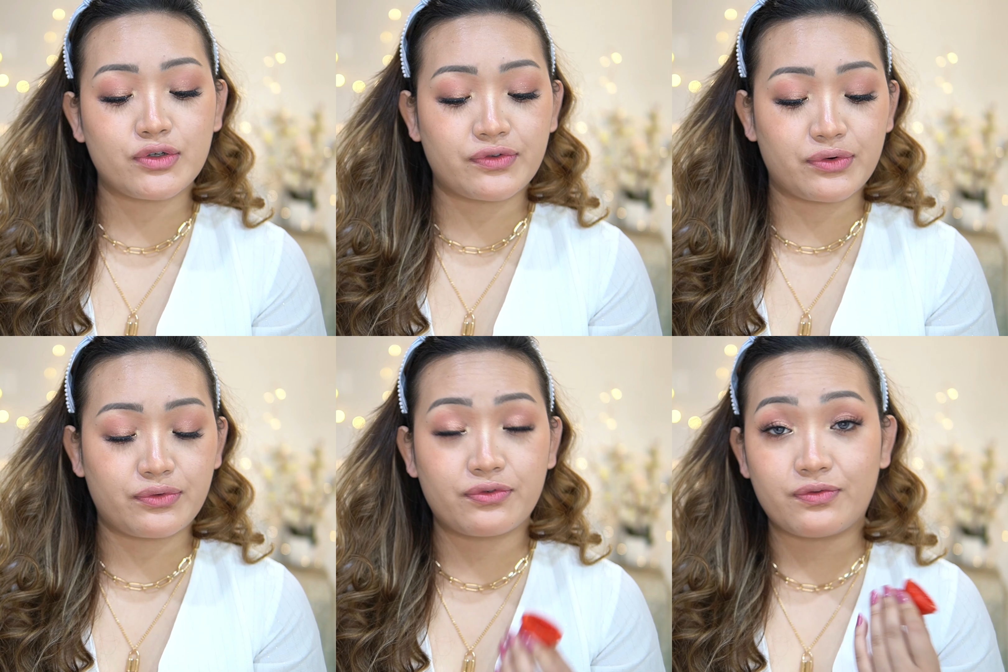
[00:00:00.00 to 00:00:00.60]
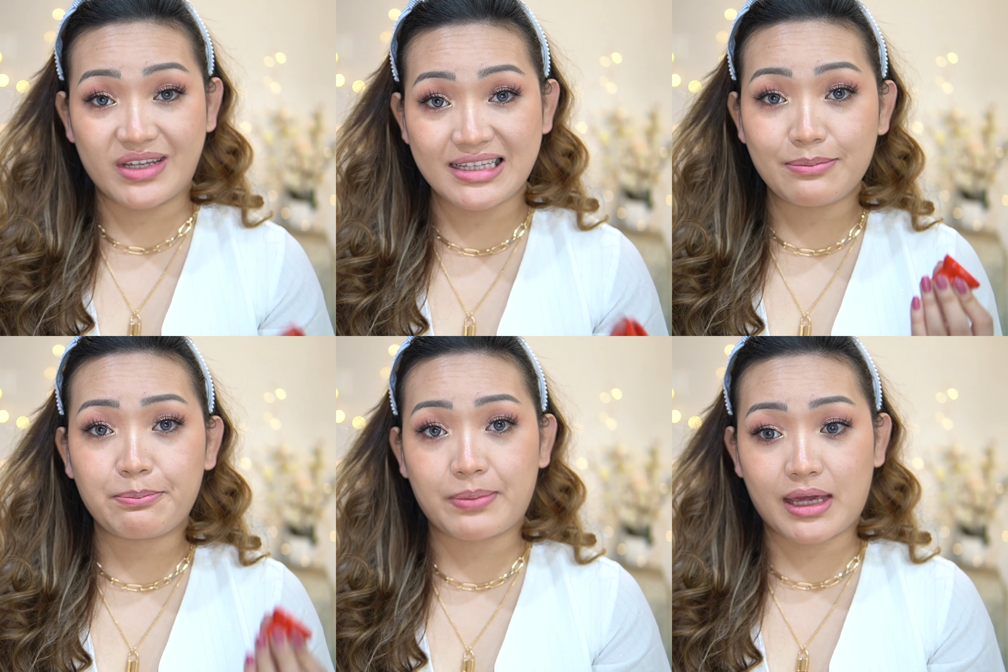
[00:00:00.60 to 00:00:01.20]
if you feel
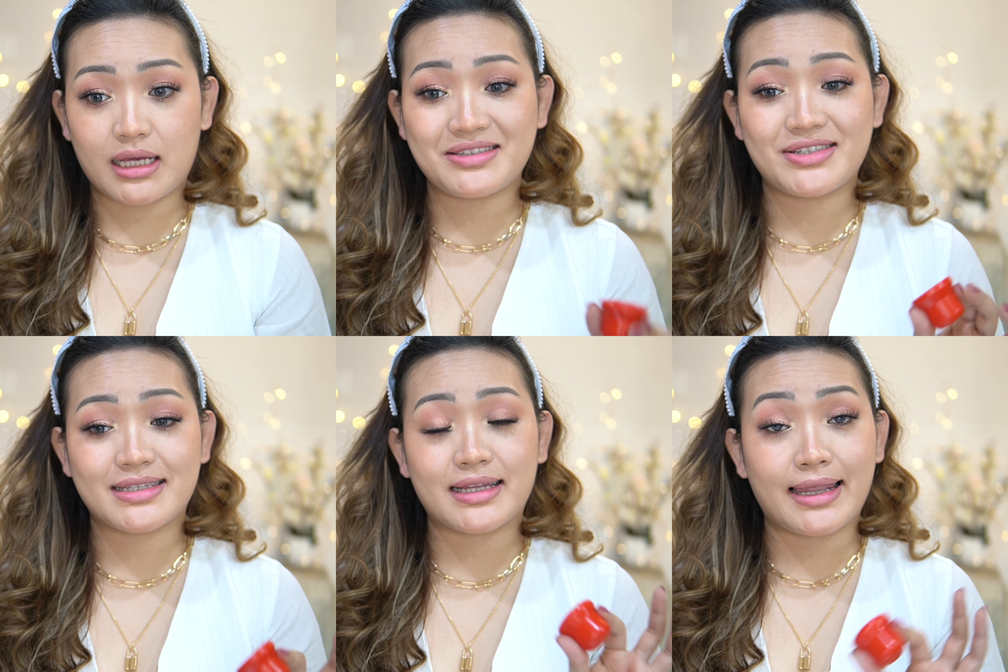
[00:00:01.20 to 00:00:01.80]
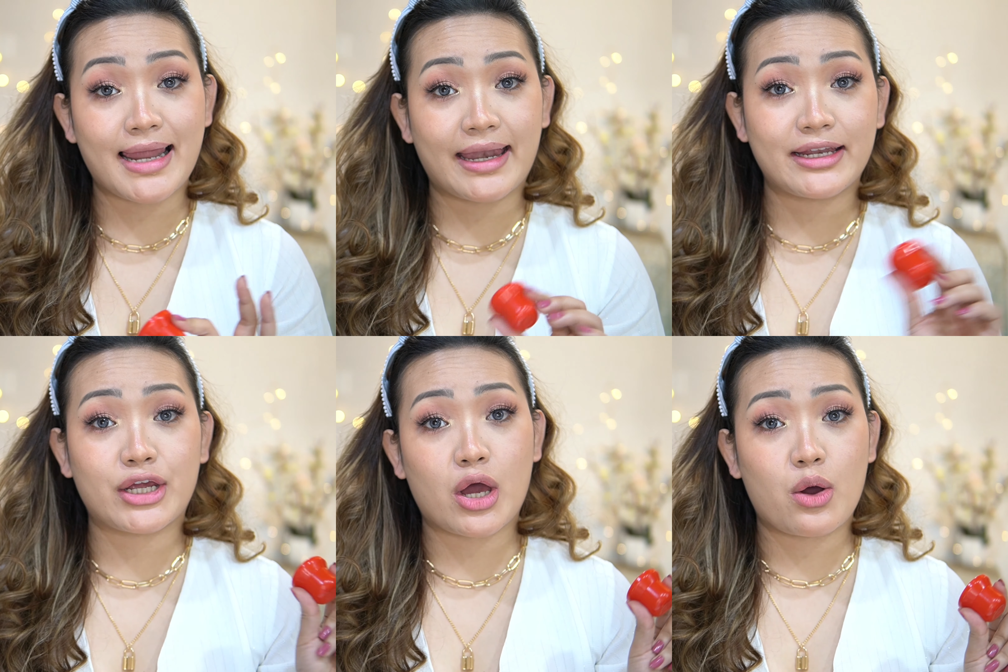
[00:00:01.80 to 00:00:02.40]
pain, just let
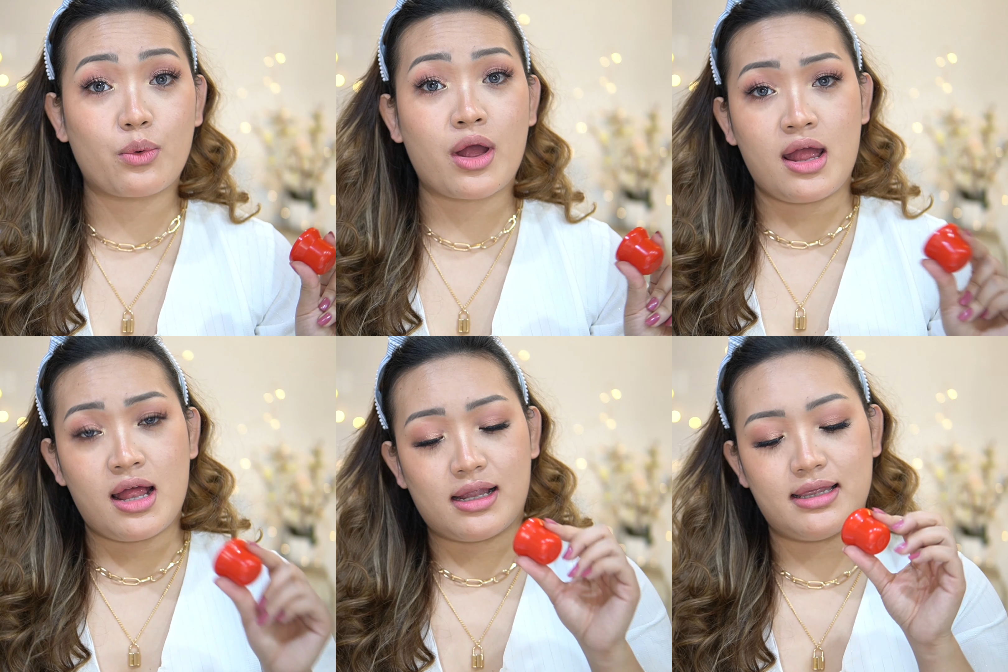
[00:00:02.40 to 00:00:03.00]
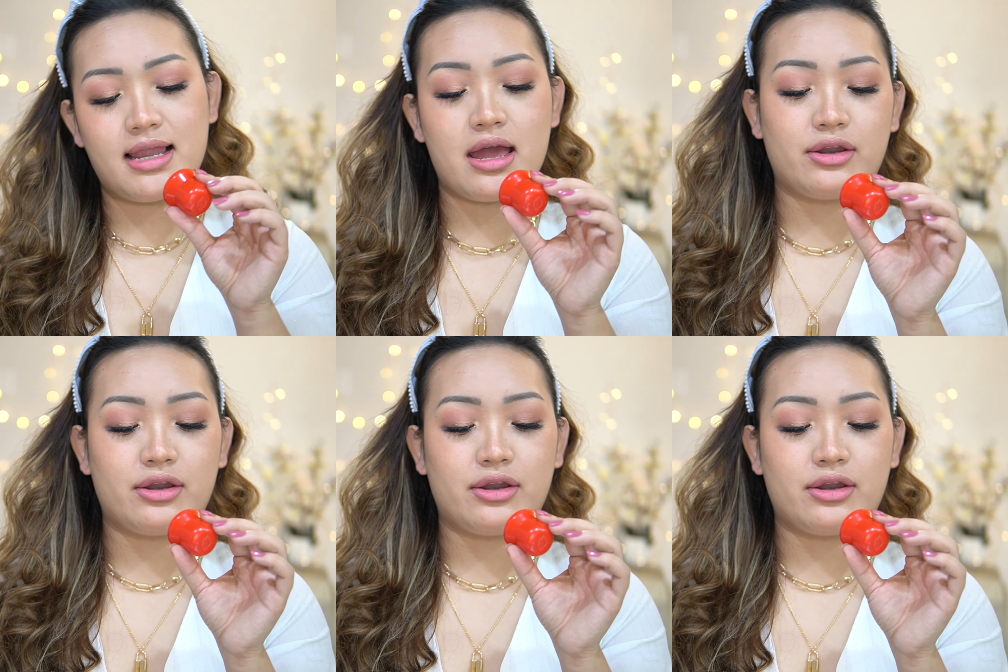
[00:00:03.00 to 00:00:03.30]
it go, let